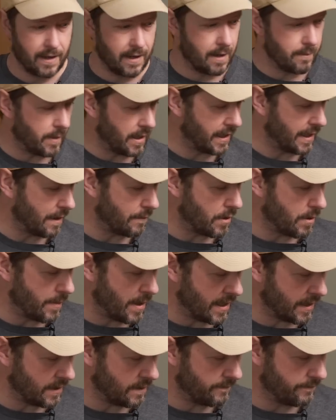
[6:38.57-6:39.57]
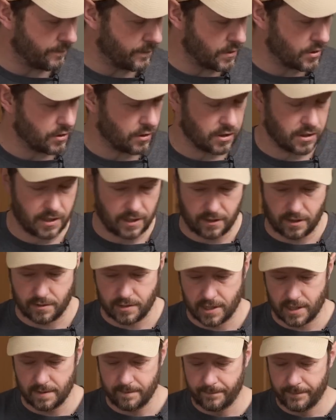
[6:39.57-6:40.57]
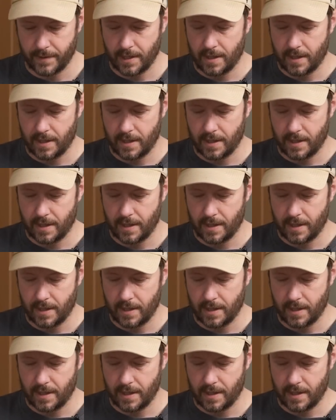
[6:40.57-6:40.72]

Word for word: in my camera bag. So I'll stick those in.